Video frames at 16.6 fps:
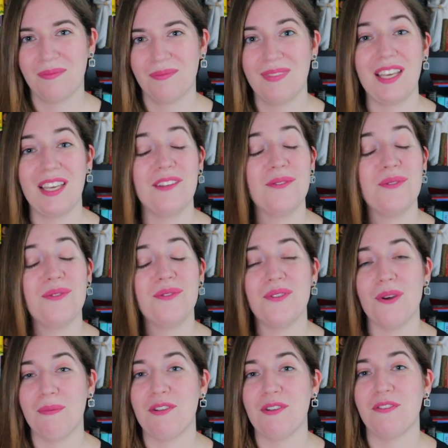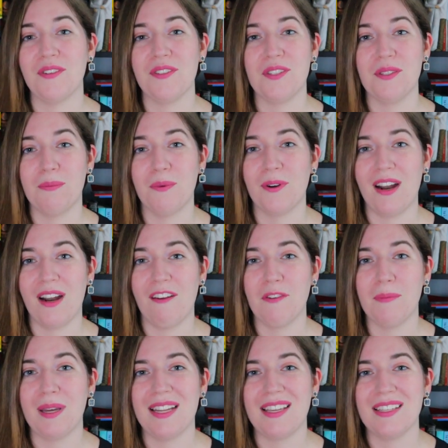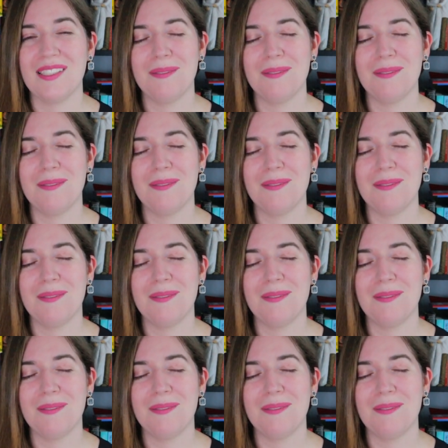Thank you so much for the support, everybody.